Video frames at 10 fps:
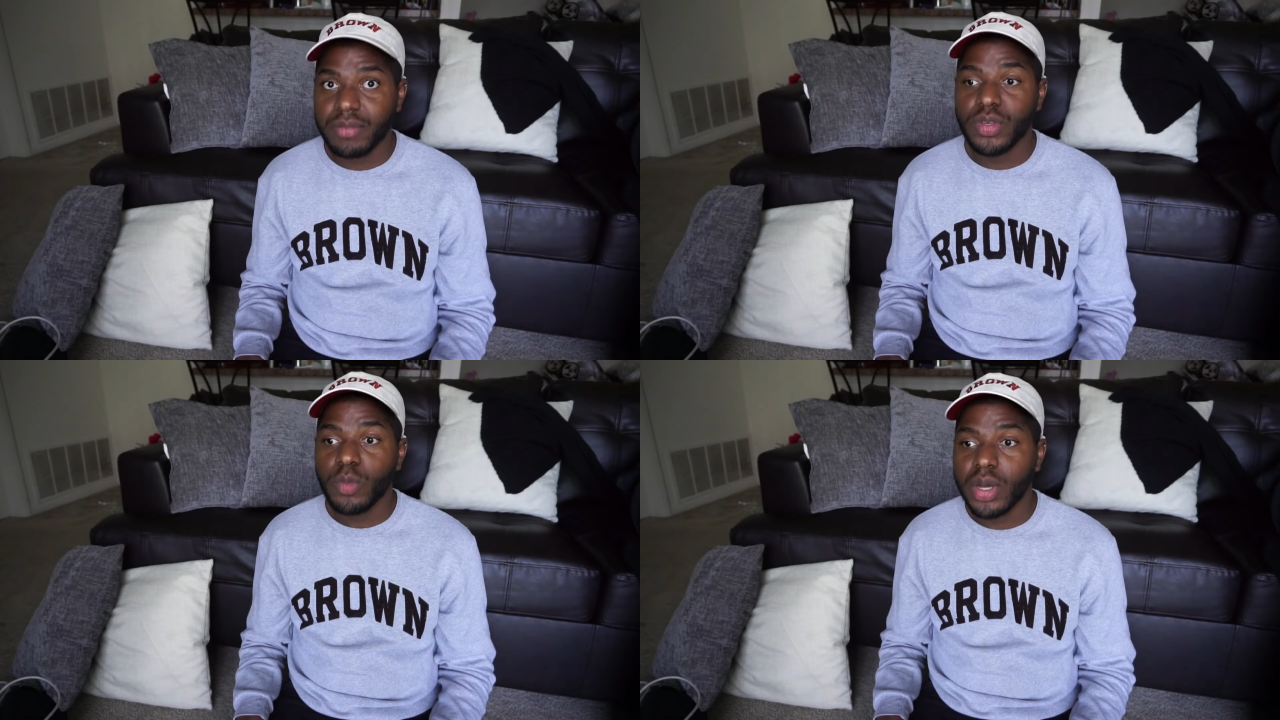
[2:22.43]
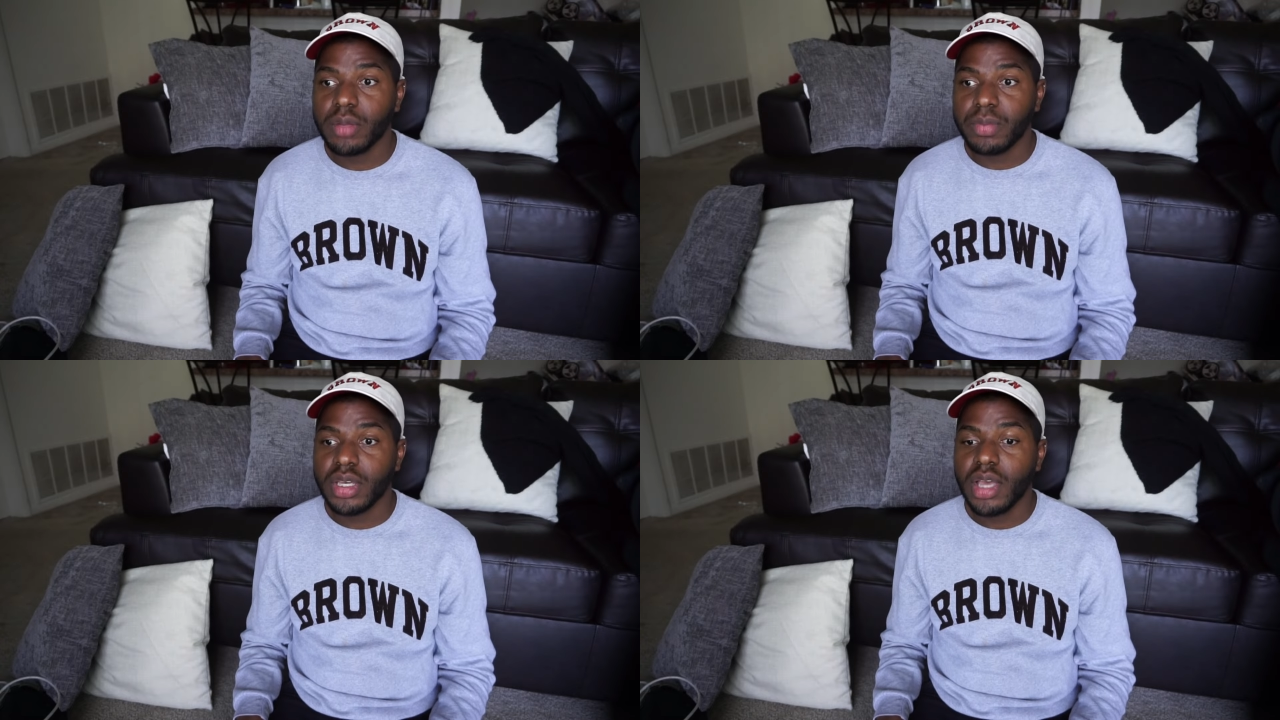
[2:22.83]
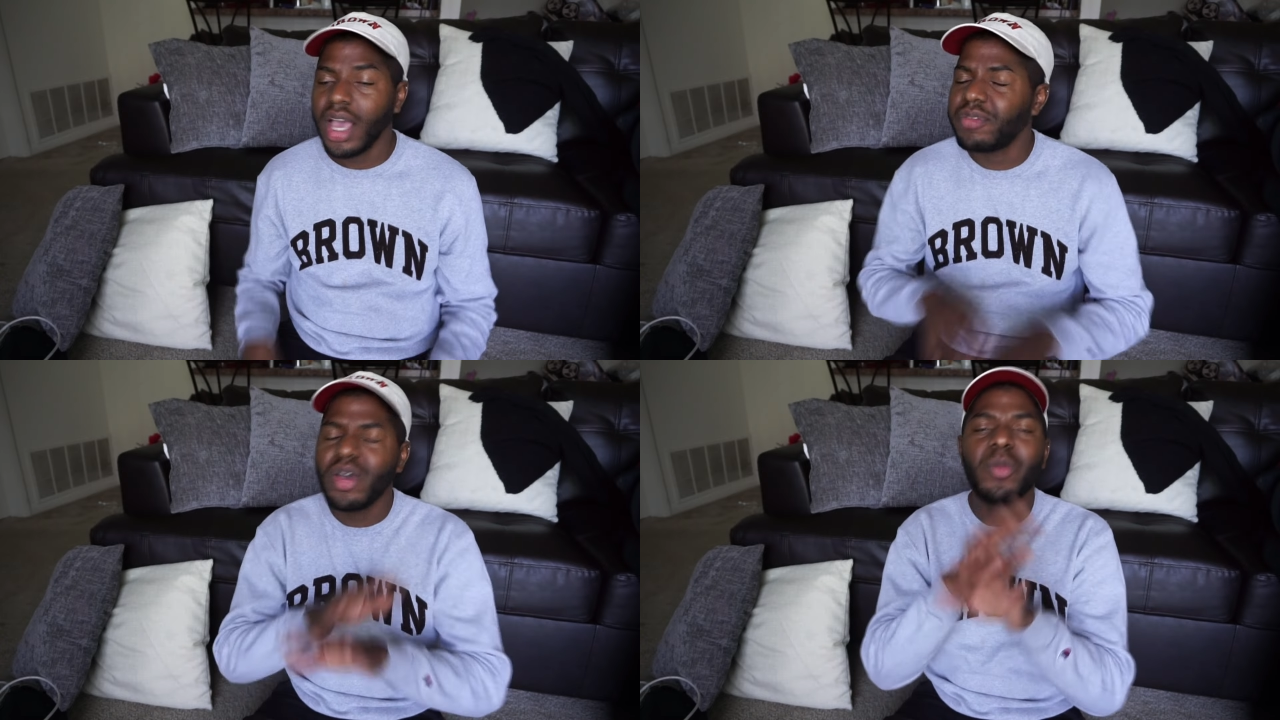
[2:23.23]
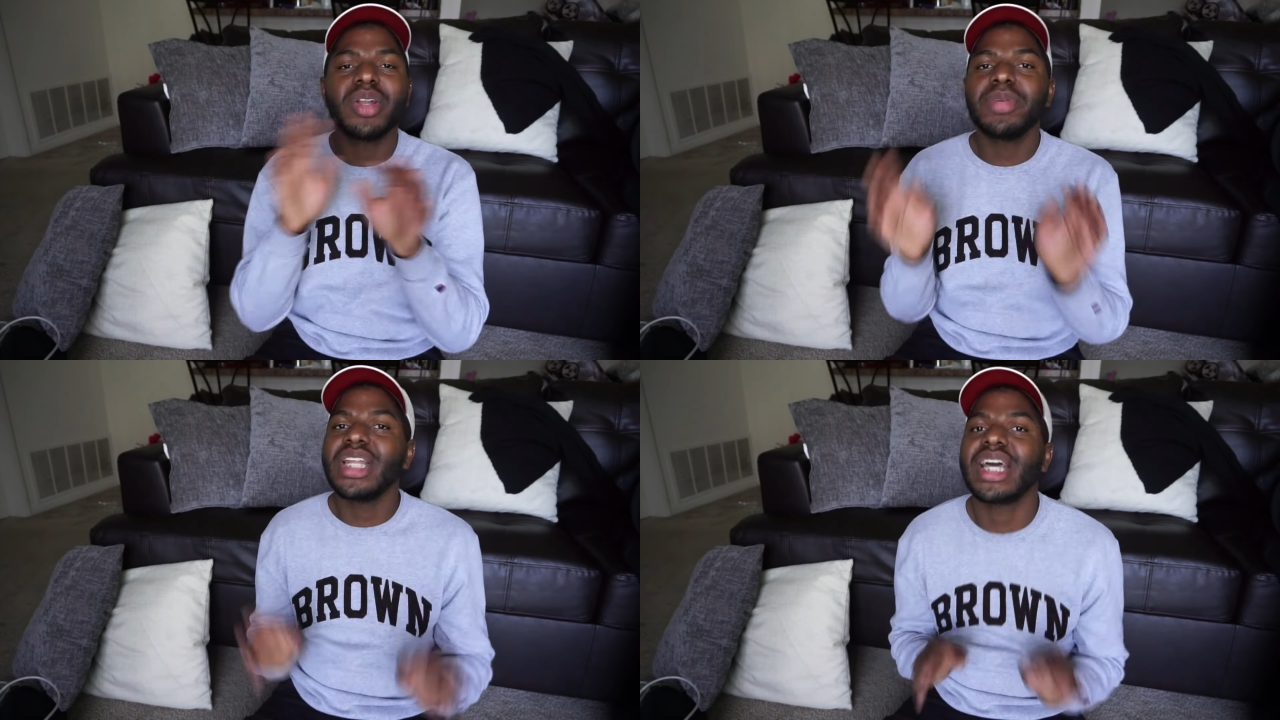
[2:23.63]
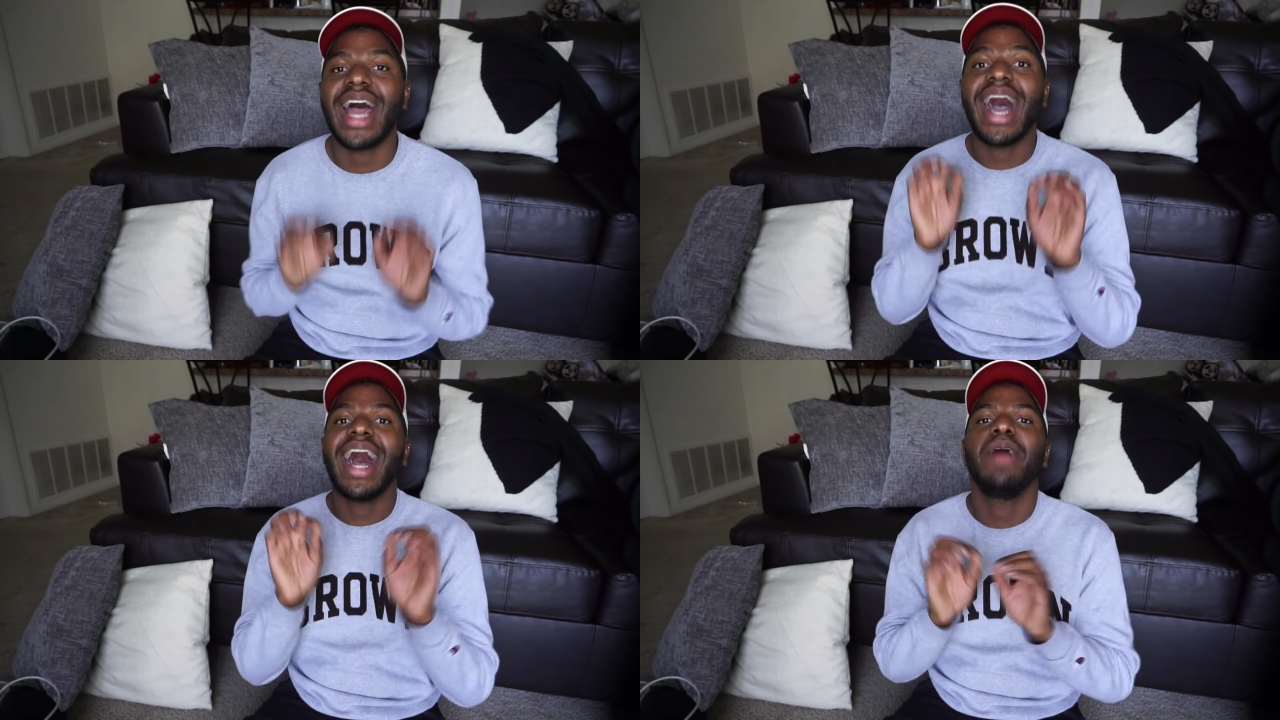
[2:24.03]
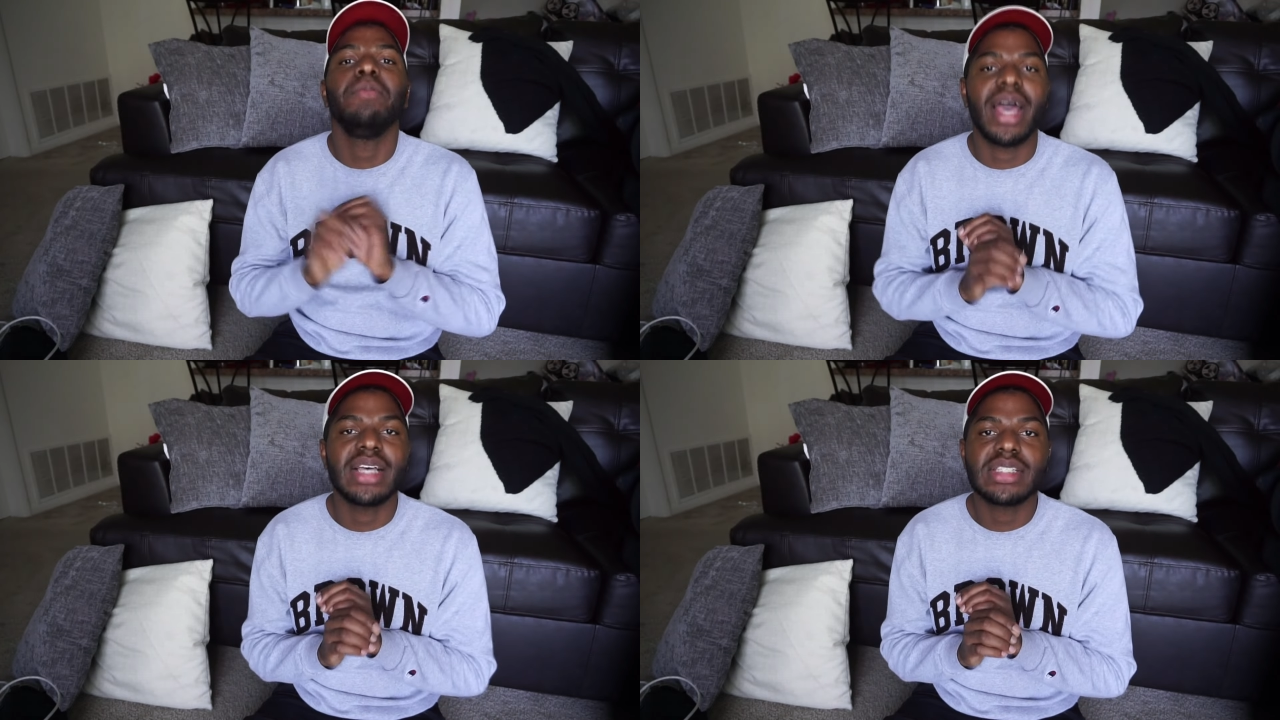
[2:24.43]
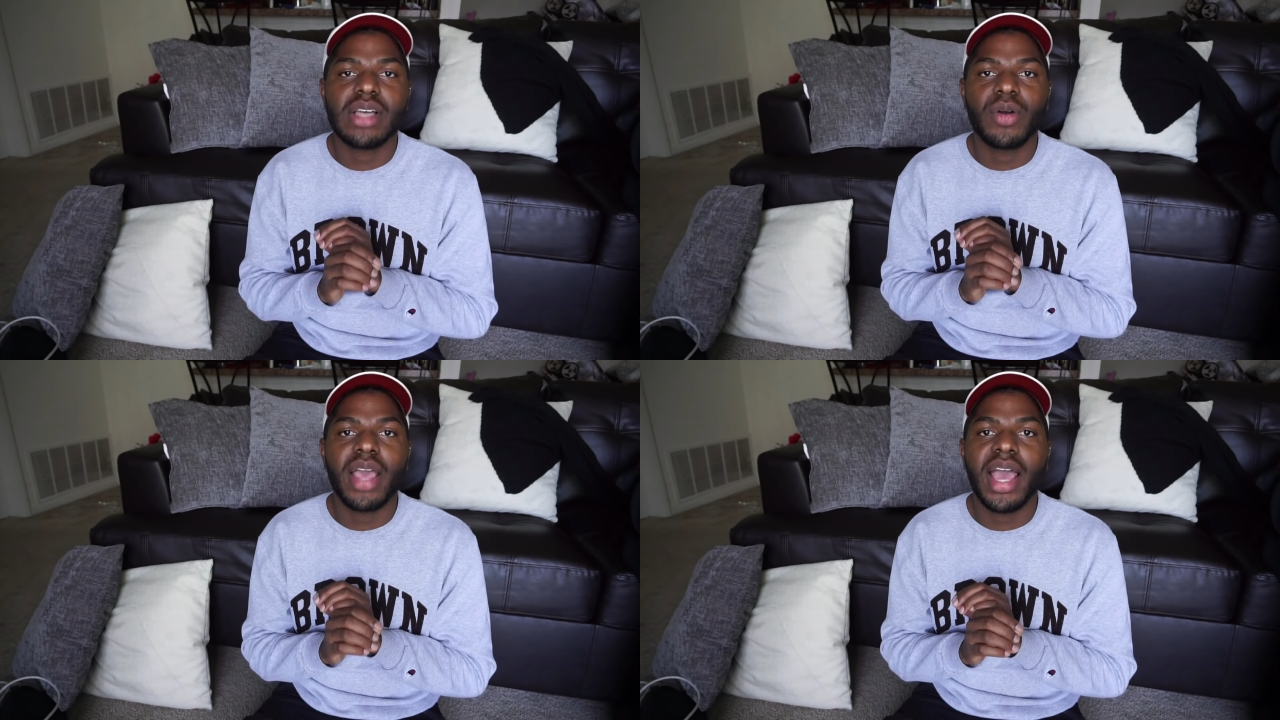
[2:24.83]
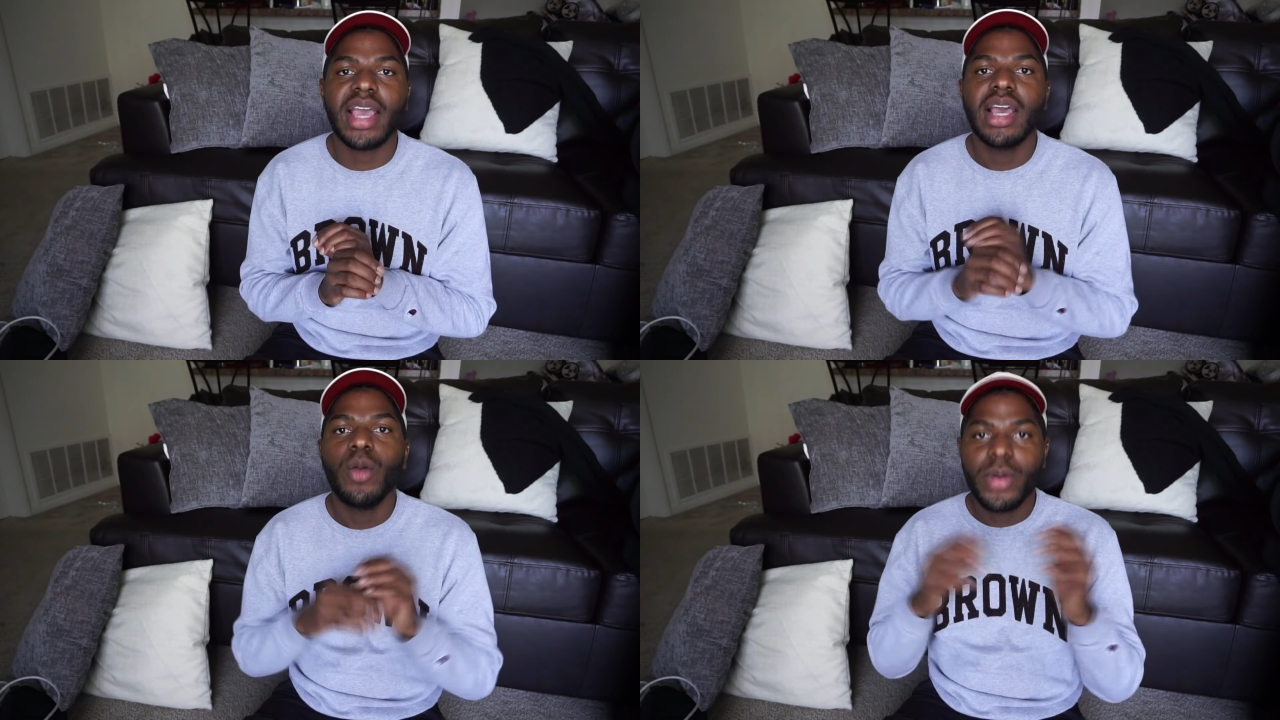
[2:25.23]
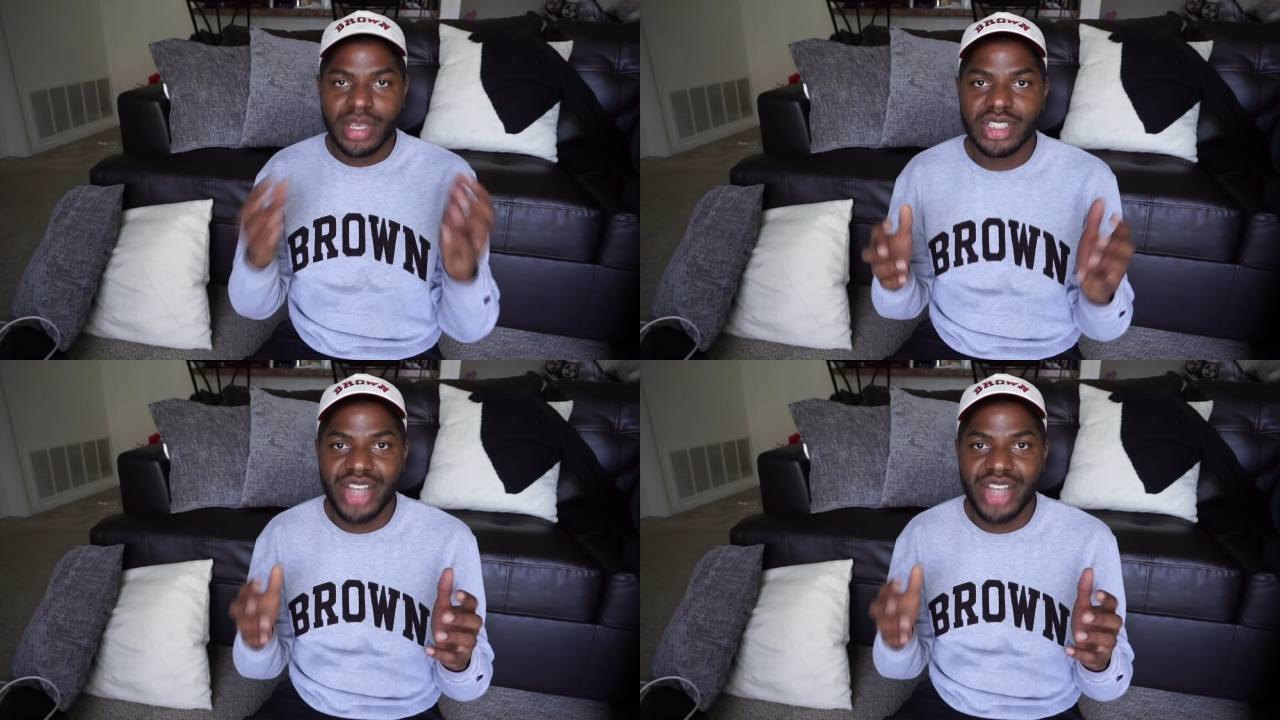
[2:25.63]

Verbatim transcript: If you want to be, if you don't want to be looking a hot mess, okay? When you're